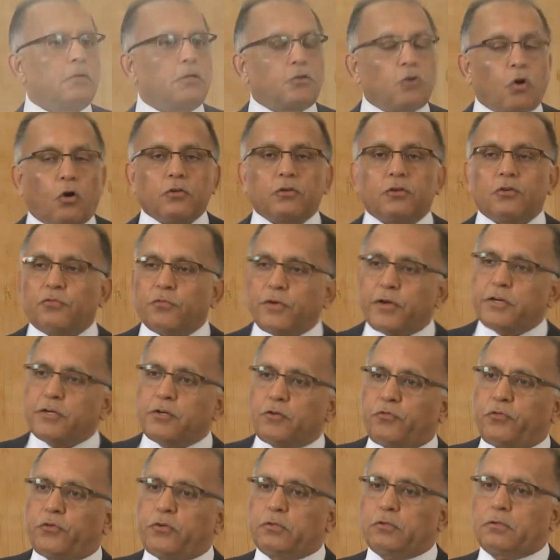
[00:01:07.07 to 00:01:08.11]
Growth is very
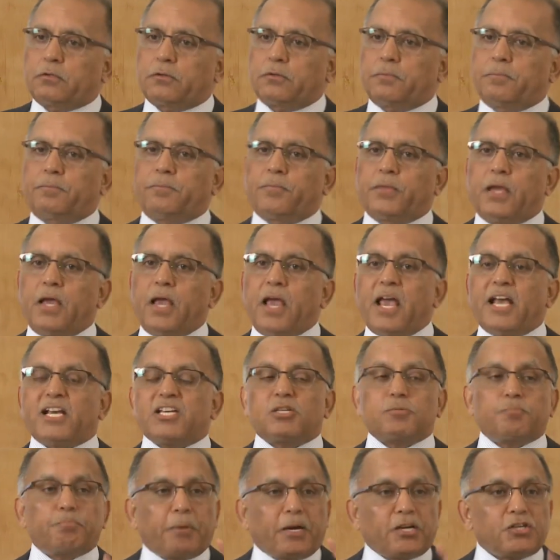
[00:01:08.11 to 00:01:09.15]
difficult,
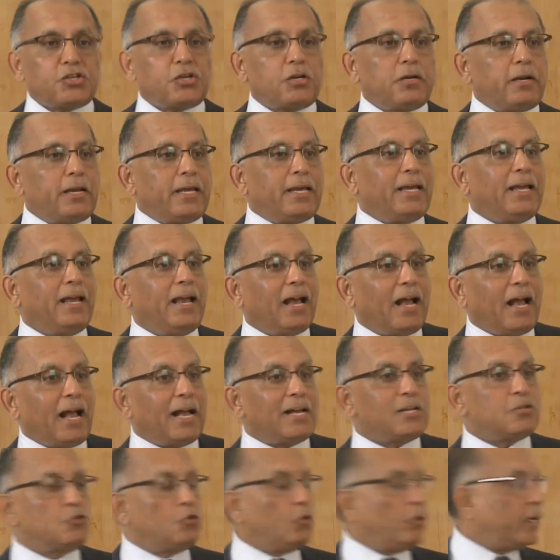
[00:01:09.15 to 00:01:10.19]
especially
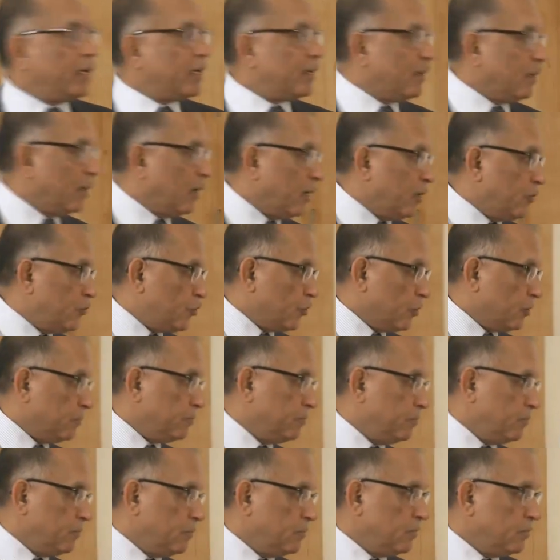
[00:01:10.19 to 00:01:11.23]
as you get larger.
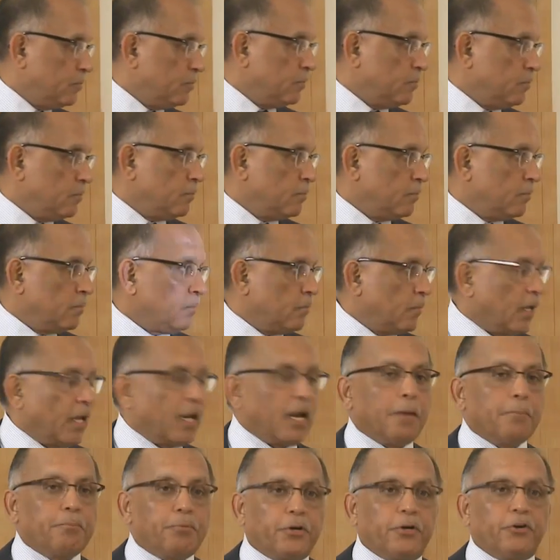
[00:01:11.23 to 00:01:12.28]
And
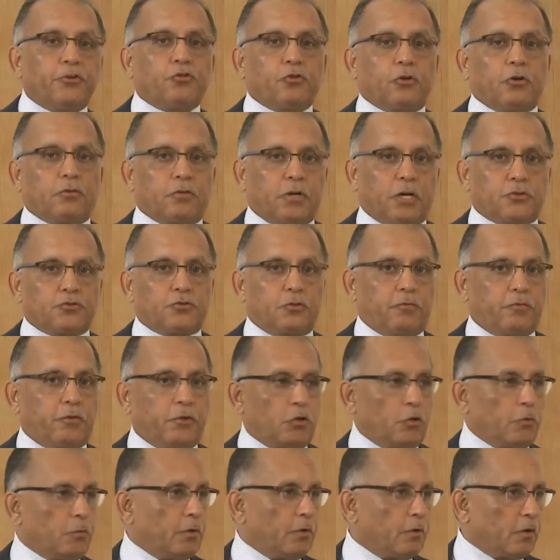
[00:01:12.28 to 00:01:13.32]
I'm pretty sure, Rajul,
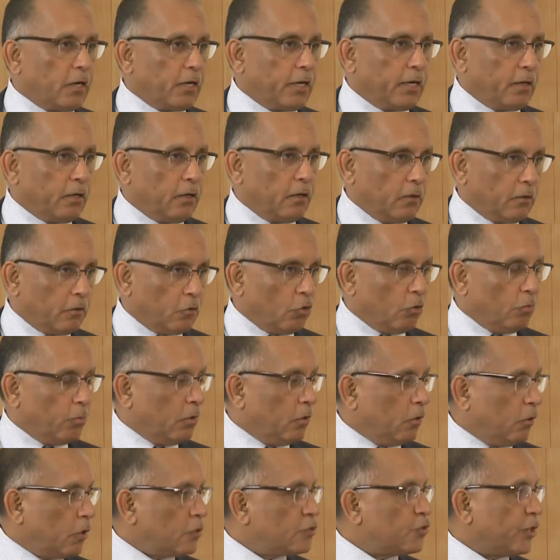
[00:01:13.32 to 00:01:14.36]
when you were running Global
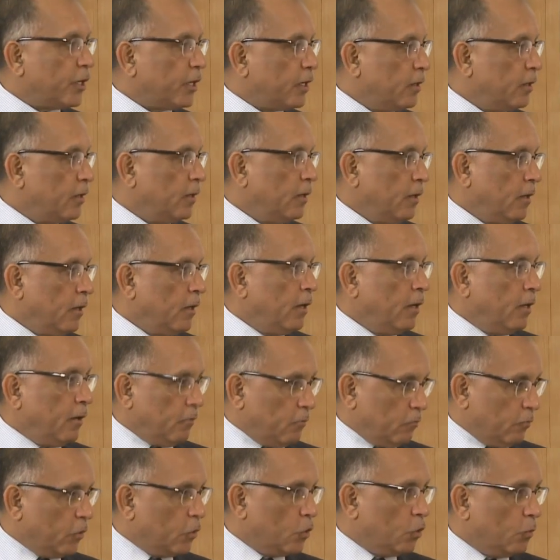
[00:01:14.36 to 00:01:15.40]
Logic,
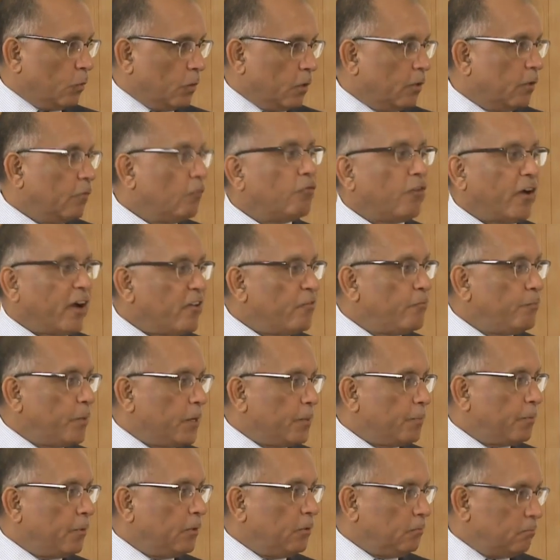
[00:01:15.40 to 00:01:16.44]
when you were 5
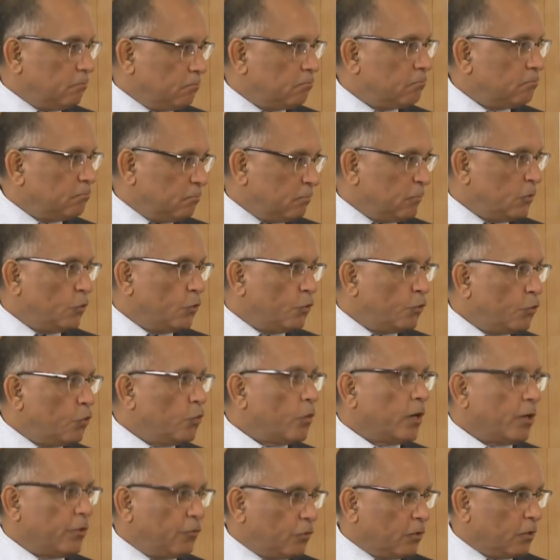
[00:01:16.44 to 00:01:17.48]
people, you
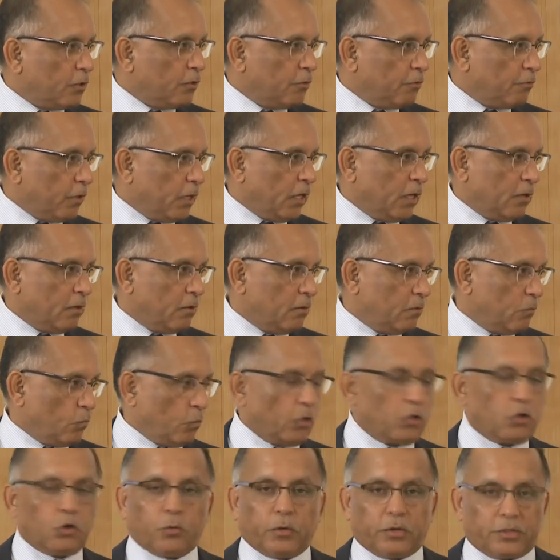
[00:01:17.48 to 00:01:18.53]
grew at a certain rate.
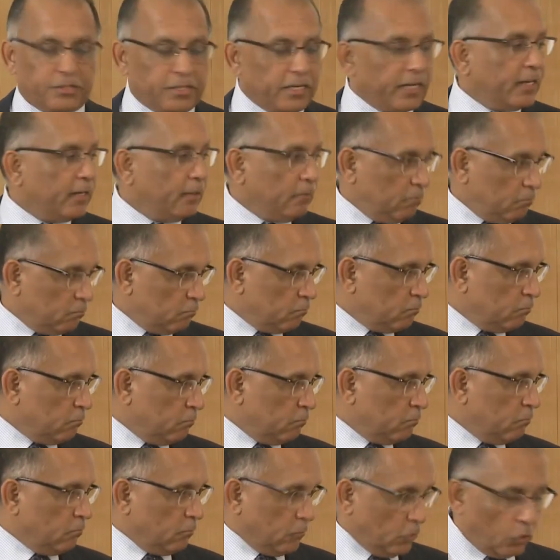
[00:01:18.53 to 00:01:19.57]
When you were 10,
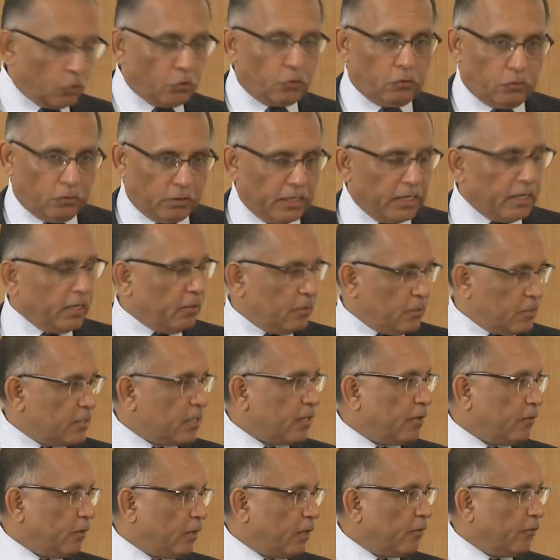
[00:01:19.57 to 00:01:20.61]
you grew at
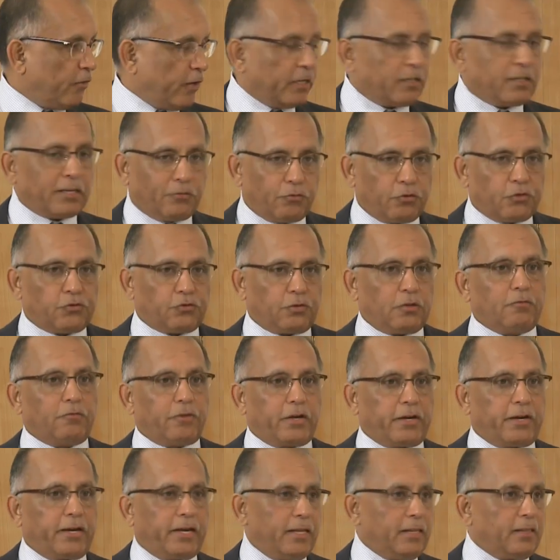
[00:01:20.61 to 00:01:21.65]
a rate that was still
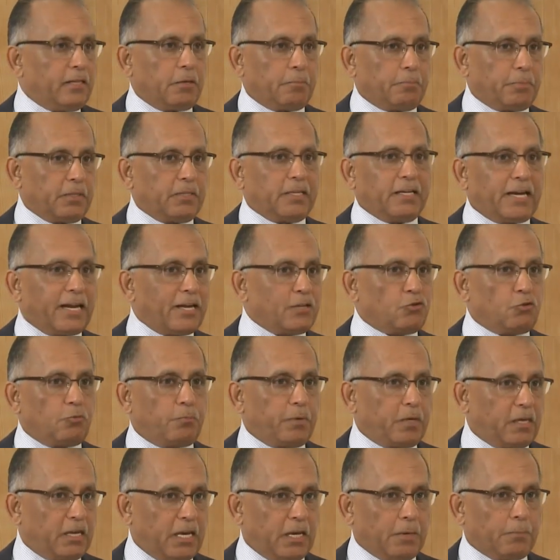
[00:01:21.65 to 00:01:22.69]
very healthy. But then as you
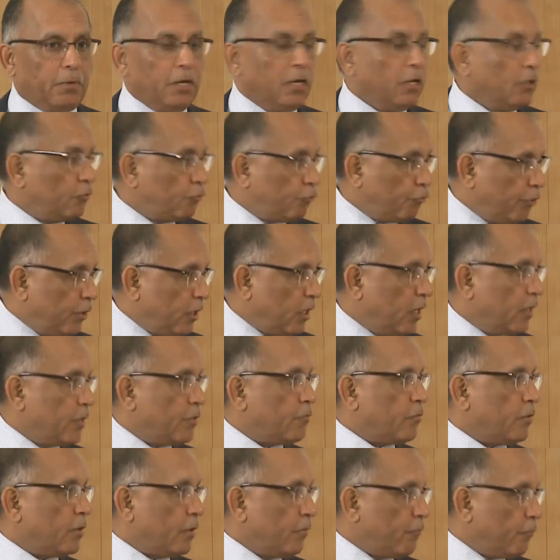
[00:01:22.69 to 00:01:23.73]
became
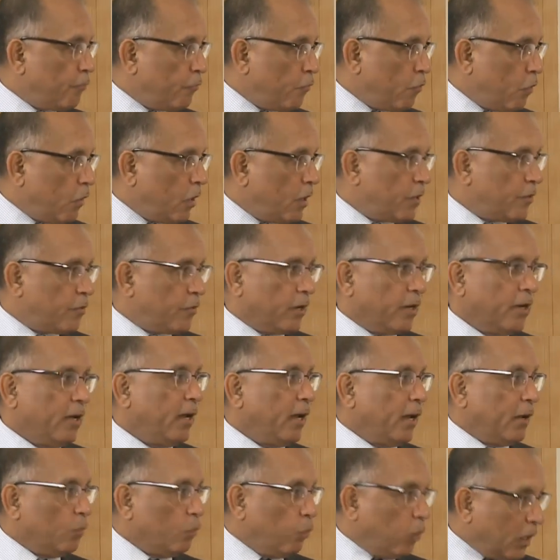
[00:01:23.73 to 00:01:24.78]
300 and 400
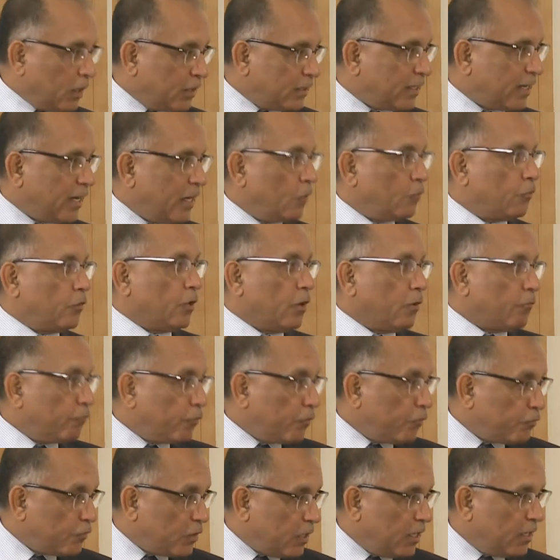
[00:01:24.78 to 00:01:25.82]
and 1,000 and
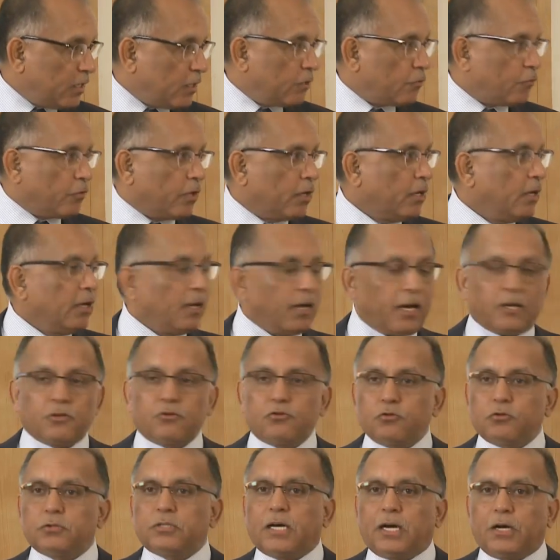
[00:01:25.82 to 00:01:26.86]
1,500 and
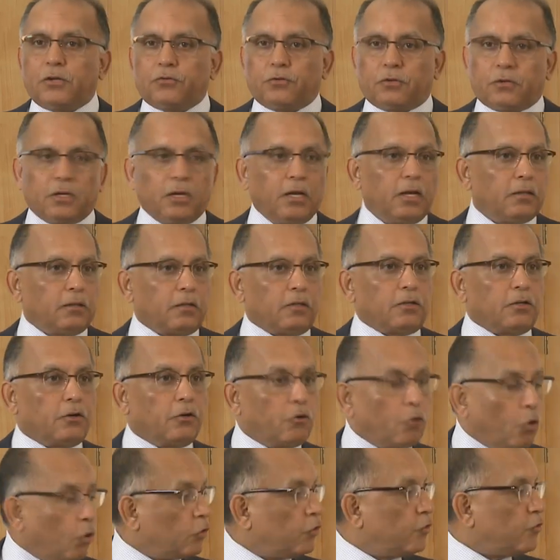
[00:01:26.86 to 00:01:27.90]
2,000, the
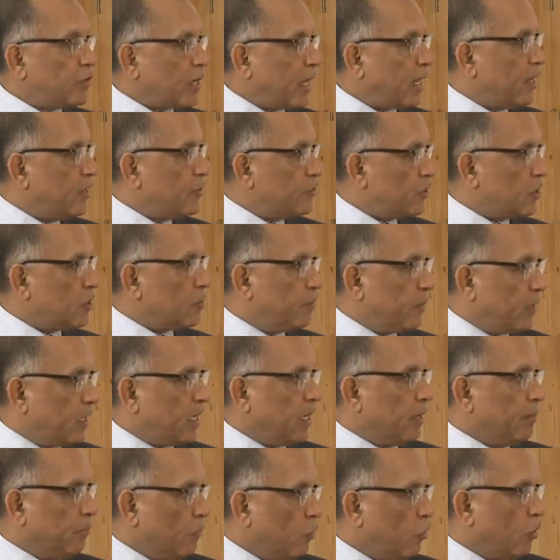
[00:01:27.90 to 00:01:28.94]
growth challenges
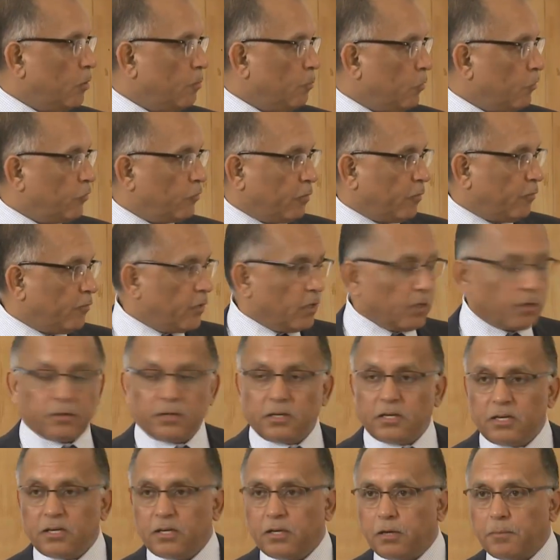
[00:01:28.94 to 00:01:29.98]
became more and more severe.
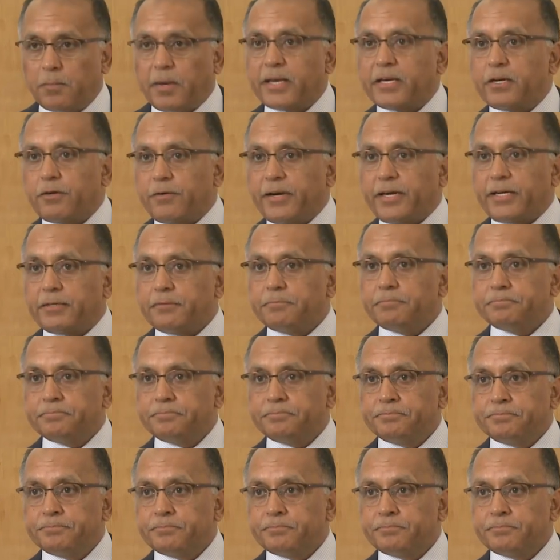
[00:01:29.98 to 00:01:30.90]
Am I correct?